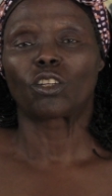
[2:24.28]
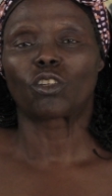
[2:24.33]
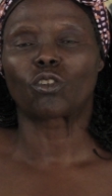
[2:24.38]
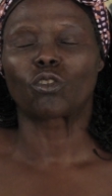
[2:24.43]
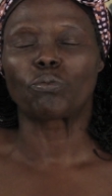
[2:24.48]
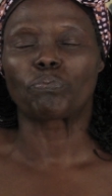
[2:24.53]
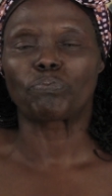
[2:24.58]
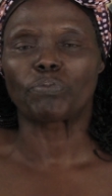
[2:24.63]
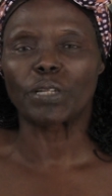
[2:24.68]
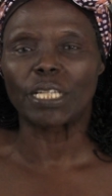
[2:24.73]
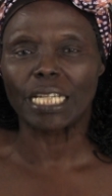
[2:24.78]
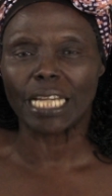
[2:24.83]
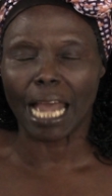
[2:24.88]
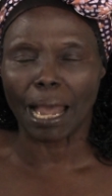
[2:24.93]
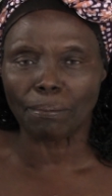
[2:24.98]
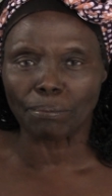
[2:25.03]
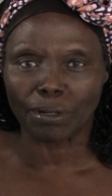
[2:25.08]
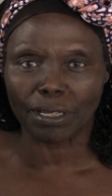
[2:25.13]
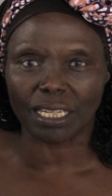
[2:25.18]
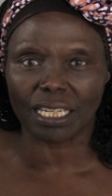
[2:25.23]
to
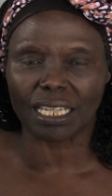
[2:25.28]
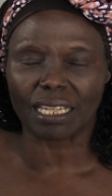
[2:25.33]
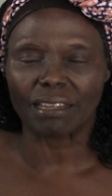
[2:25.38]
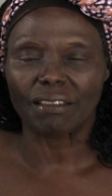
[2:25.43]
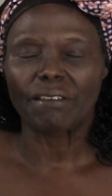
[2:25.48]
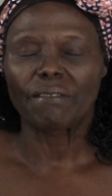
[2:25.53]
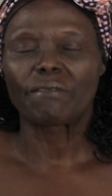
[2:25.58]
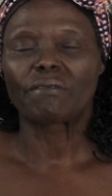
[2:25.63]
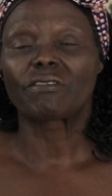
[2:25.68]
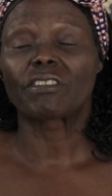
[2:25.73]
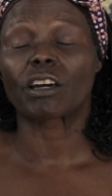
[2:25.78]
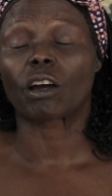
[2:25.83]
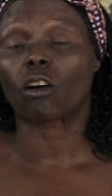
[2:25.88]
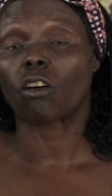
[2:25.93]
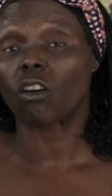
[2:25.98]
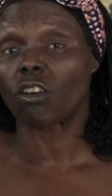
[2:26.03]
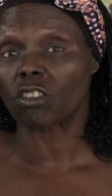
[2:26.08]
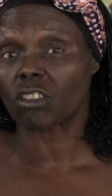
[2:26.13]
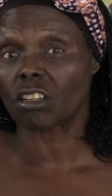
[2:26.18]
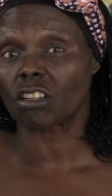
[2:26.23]
preempt the
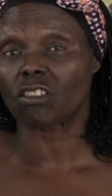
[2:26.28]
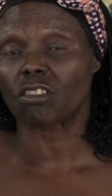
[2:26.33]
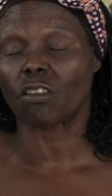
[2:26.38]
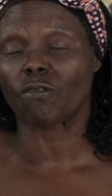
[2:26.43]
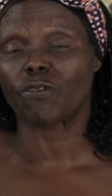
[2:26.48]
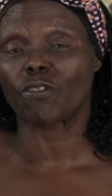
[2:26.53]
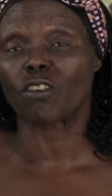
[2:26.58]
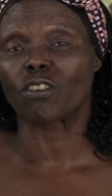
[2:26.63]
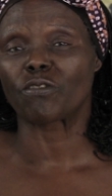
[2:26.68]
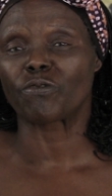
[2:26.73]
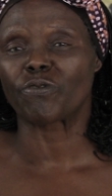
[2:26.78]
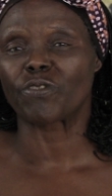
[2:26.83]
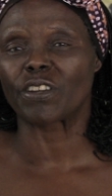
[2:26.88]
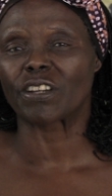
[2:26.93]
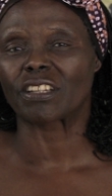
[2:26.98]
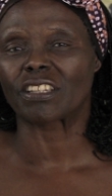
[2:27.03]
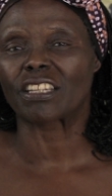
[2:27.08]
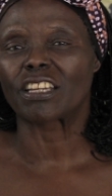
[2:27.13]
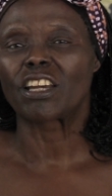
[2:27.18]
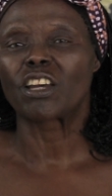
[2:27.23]
causes of
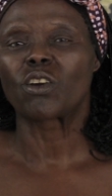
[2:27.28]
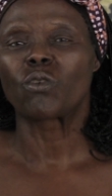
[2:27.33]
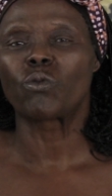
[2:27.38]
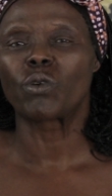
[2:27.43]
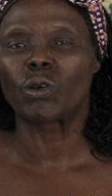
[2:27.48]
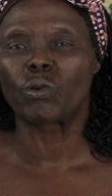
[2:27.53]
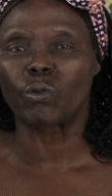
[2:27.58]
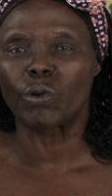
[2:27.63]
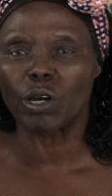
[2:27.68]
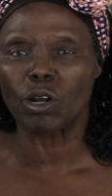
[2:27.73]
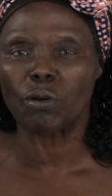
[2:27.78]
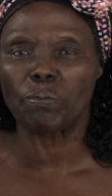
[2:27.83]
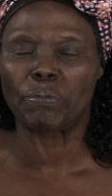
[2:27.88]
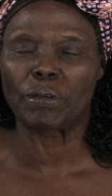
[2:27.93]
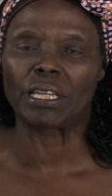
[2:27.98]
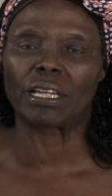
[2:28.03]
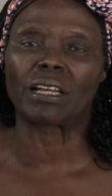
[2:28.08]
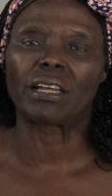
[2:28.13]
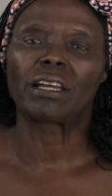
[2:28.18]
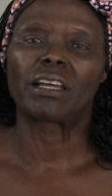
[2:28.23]
conflict, we will
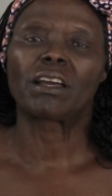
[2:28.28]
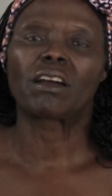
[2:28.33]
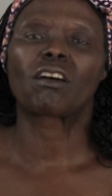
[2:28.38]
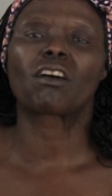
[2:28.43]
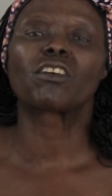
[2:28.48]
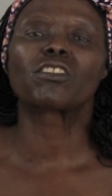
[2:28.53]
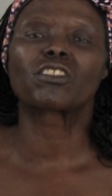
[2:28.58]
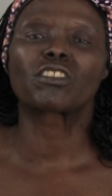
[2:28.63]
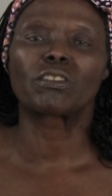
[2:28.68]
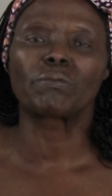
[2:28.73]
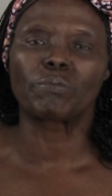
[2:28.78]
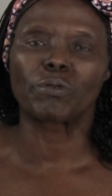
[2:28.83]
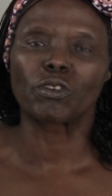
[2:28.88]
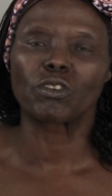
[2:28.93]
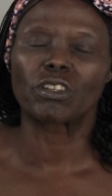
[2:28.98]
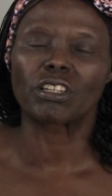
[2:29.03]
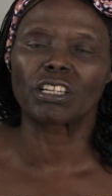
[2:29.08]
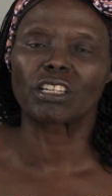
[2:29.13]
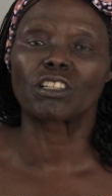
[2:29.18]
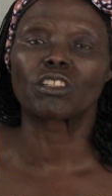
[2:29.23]
be
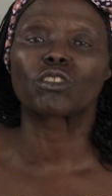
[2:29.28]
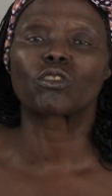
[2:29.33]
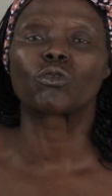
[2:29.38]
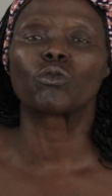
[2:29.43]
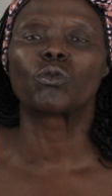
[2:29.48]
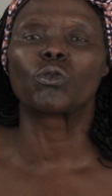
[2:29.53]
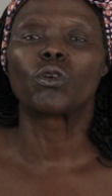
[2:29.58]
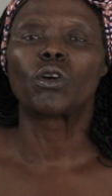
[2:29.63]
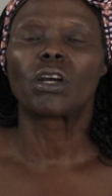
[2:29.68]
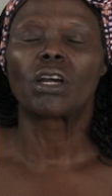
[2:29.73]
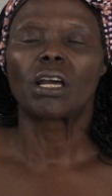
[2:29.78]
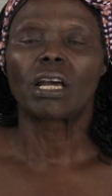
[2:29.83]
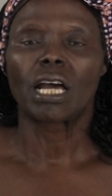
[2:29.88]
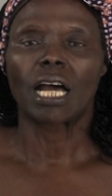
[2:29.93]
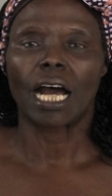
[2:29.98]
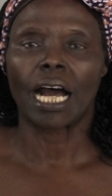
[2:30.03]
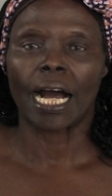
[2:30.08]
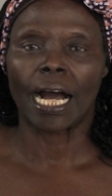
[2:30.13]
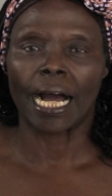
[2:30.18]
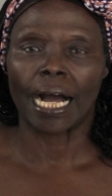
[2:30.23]
contributing to
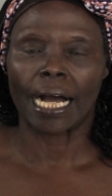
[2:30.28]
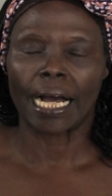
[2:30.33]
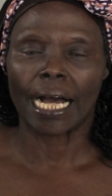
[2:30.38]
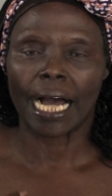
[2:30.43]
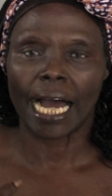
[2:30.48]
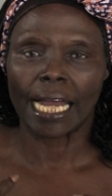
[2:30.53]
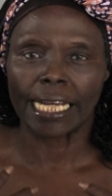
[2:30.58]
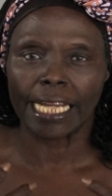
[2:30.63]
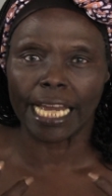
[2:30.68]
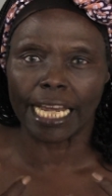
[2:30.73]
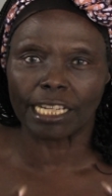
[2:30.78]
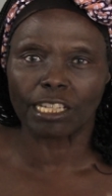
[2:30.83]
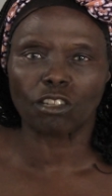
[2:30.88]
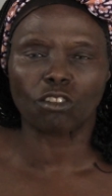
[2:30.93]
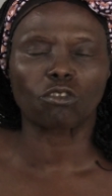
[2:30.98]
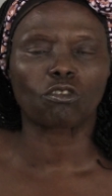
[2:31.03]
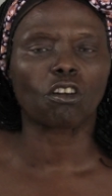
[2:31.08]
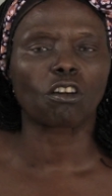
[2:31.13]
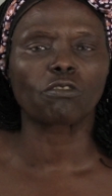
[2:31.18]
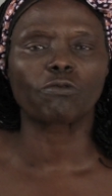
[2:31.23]
uh, an end
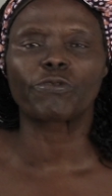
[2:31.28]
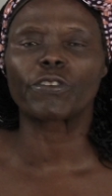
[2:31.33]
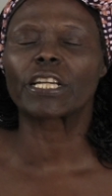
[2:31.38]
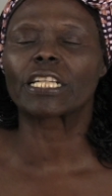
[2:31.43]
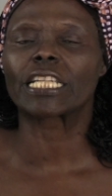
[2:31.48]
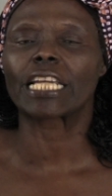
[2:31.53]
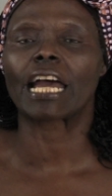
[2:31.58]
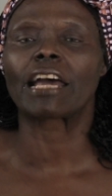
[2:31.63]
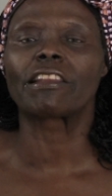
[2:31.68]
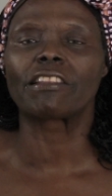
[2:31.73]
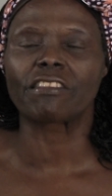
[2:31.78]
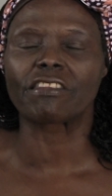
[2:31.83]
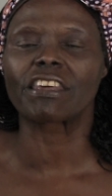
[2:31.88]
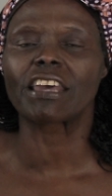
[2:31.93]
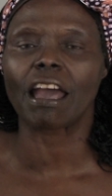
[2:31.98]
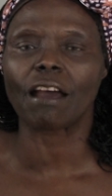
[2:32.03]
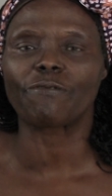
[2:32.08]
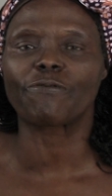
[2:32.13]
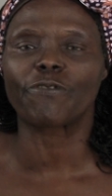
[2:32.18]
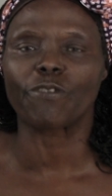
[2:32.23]
to conflict and
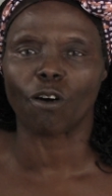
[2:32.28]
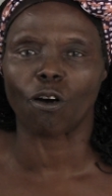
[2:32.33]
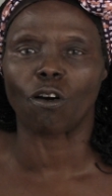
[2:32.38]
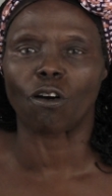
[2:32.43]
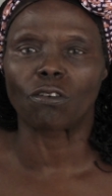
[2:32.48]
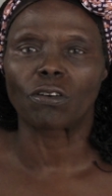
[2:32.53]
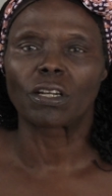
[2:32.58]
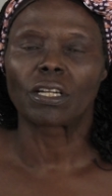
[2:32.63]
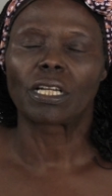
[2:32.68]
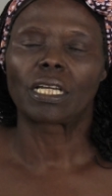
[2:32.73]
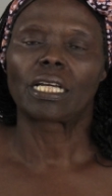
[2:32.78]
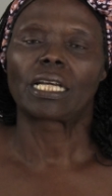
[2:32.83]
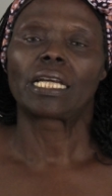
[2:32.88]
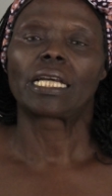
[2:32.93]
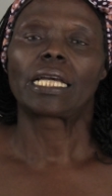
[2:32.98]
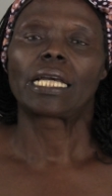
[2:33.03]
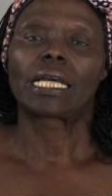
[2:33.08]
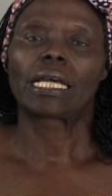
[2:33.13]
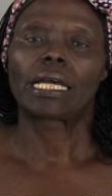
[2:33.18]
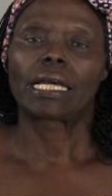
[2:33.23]
therefore
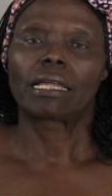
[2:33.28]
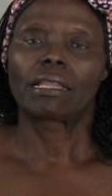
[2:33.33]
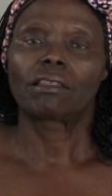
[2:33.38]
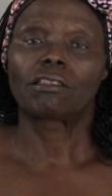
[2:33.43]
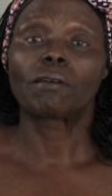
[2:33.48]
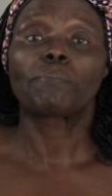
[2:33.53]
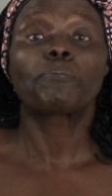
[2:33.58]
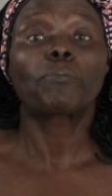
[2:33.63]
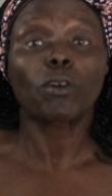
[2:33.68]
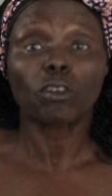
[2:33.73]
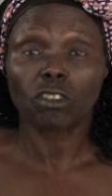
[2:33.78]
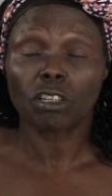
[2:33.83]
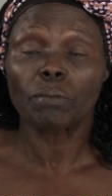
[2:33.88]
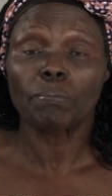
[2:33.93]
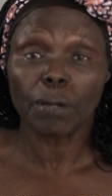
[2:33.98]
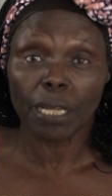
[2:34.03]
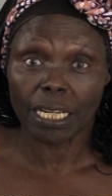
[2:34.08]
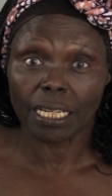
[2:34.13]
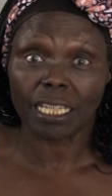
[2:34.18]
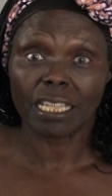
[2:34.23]
the
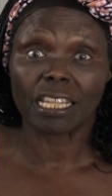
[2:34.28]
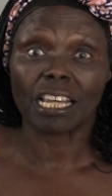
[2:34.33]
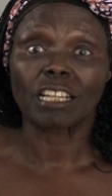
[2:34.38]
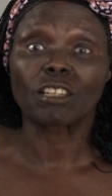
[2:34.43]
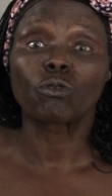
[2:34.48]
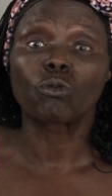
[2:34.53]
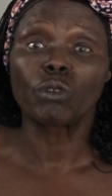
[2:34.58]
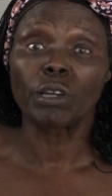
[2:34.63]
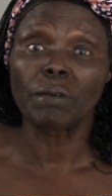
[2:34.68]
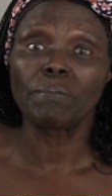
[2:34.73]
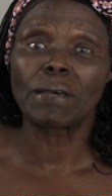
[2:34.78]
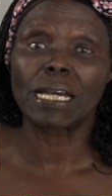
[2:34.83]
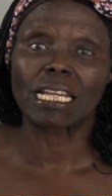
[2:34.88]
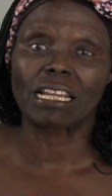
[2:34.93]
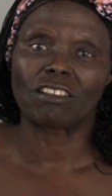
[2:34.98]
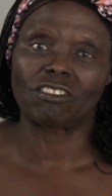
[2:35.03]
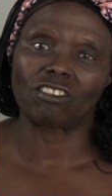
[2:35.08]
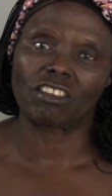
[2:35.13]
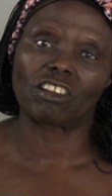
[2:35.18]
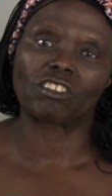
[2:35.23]
possibility that women
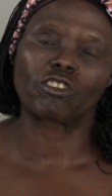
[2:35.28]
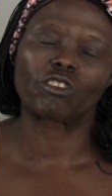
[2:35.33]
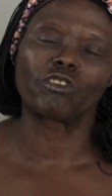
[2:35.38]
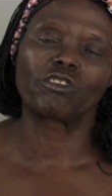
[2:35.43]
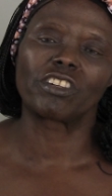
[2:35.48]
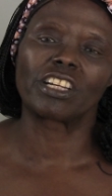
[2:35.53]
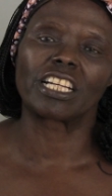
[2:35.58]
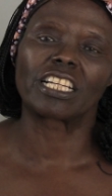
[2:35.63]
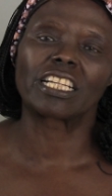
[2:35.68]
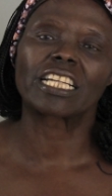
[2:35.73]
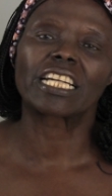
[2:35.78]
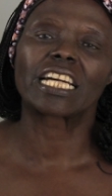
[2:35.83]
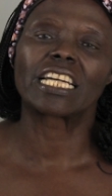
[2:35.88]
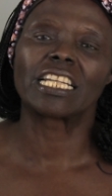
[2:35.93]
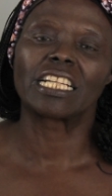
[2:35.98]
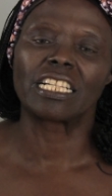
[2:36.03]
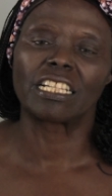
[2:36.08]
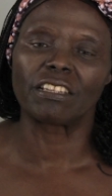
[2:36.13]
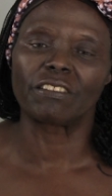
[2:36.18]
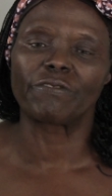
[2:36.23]
and their children
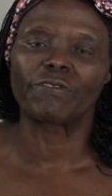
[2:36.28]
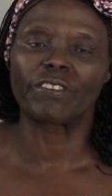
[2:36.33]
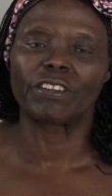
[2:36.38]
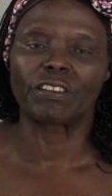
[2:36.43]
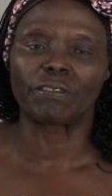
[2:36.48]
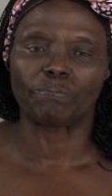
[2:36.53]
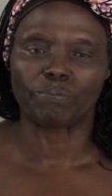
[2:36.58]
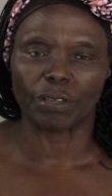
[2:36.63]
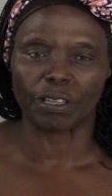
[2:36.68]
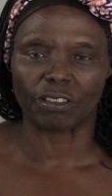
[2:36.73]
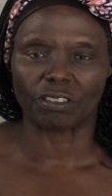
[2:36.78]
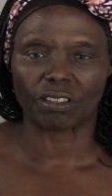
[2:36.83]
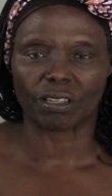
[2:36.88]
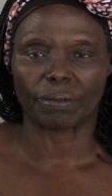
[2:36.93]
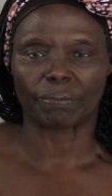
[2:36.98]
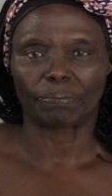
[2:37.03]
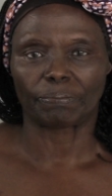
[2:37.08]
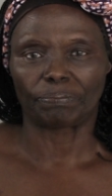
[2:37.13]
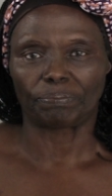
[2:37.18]
can live in peace.